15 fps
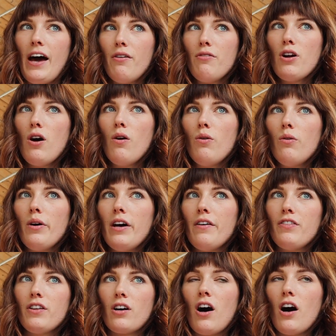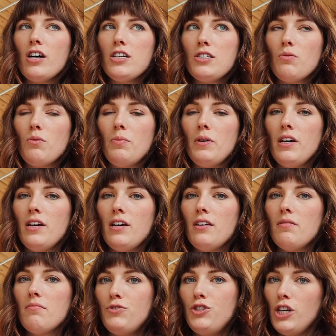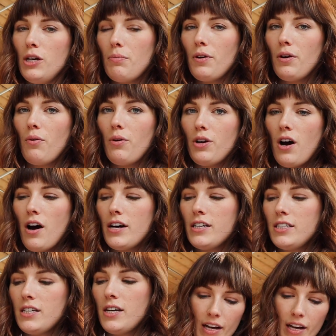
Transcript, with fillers: I don't know if the cost will be cheaper or not.